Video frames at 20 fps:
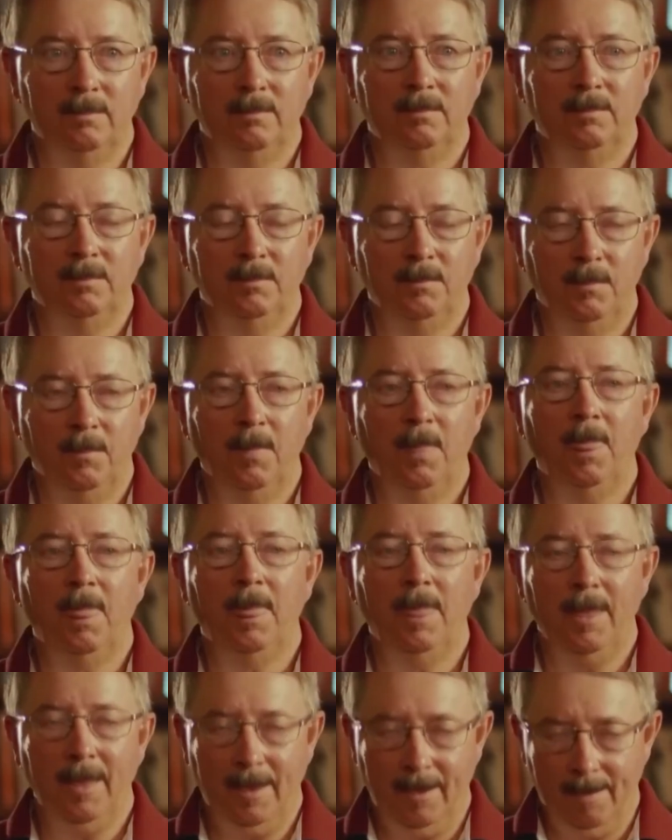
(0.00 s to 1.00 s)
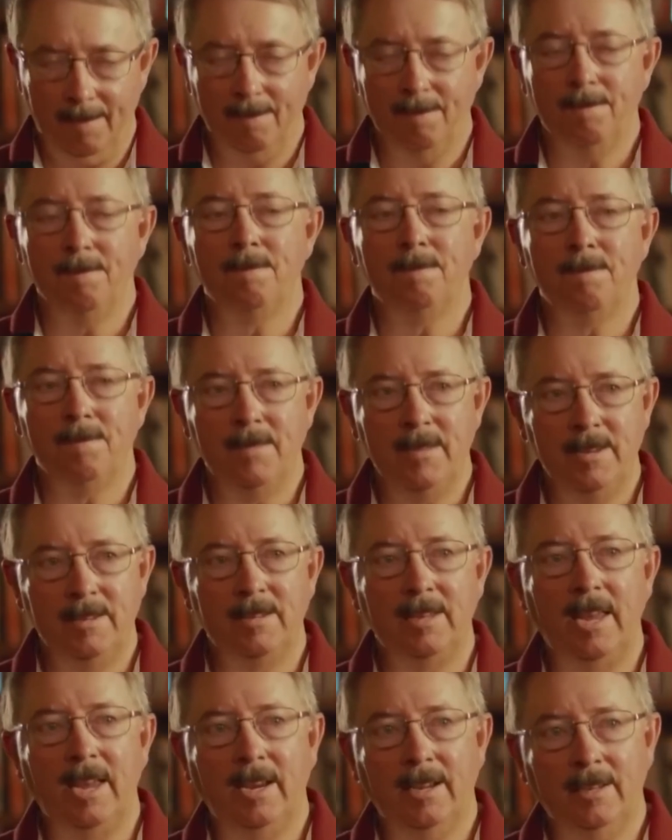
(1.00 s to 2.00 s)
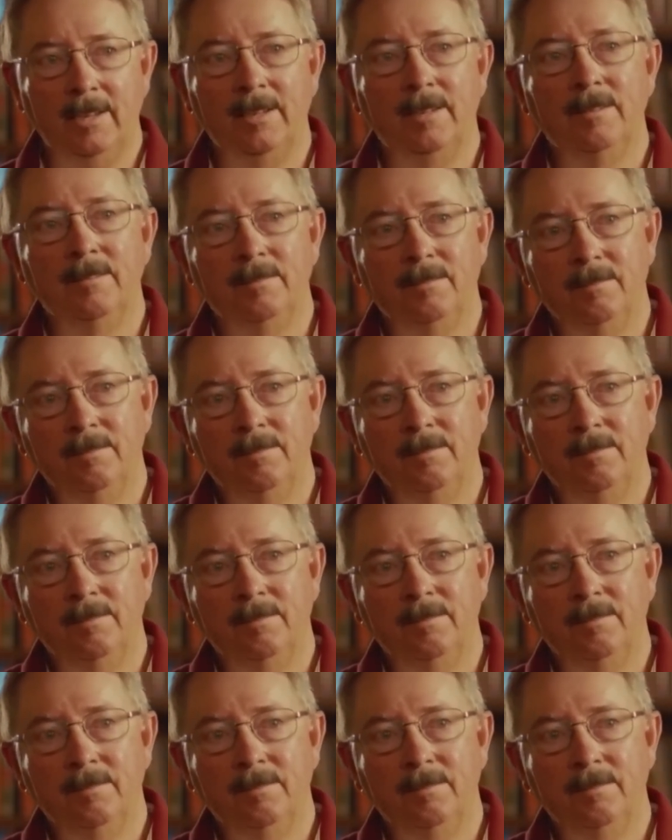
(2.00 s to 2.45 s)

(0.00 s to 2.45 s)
to stage a fake alien invasion.